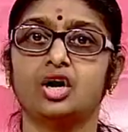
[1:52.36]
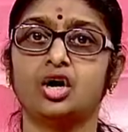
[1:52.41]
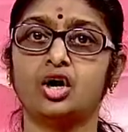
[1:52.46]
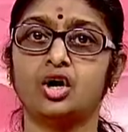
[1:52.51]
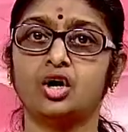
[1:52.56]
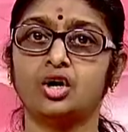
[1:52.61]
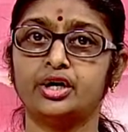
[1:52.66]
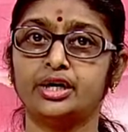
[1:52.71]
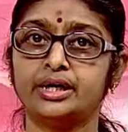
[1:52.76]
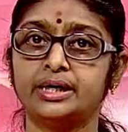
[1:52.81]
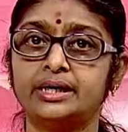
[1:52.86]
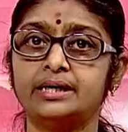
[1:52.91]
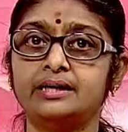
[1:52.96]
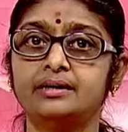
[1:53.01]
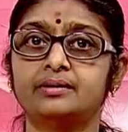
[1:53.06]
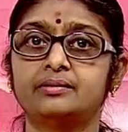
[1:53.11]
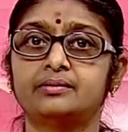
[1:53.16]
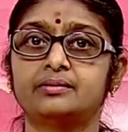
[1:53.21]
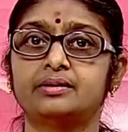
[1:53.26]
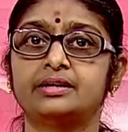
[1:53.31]
Owner
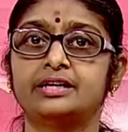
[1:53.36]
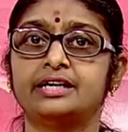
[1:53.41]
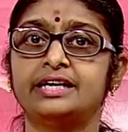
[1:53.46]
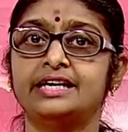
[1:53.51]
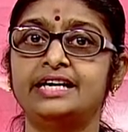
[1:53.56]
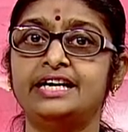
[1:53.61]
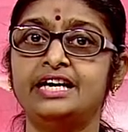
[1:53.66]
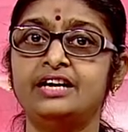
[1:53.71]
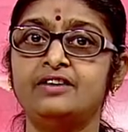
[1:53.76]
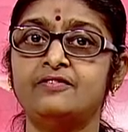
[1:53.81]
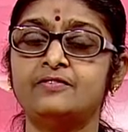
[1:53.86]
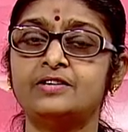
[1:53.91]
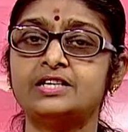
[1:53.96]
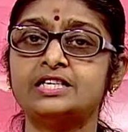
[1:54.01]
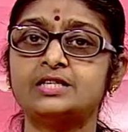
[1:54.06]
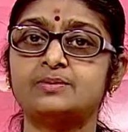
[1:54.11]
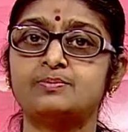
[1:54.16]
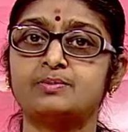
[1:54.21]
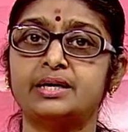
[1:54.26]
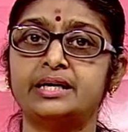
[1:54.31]

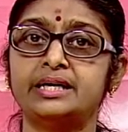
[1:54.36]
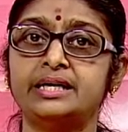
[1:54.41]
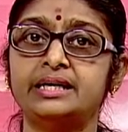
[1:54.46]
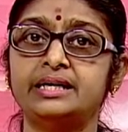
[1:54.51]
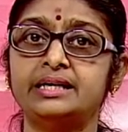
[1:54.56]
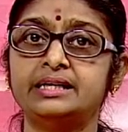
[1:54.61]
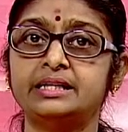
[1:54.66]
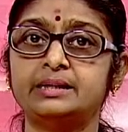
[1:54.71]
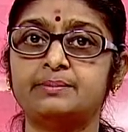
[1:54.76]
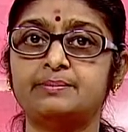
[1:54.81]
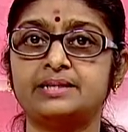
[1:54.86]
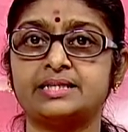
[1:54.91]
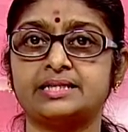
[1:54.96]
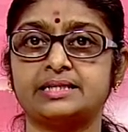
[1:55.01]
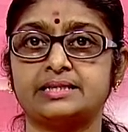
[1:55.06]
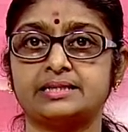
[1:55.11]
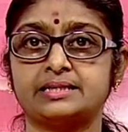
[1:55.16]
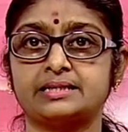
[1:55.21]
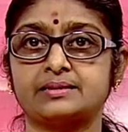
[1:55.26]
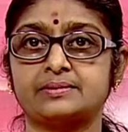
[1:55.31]
invests money in the
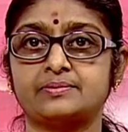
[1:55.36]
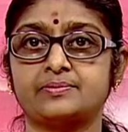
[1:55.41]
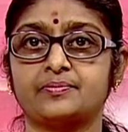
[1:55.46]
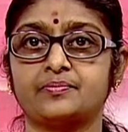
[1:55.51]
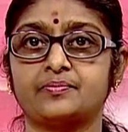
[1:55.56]
business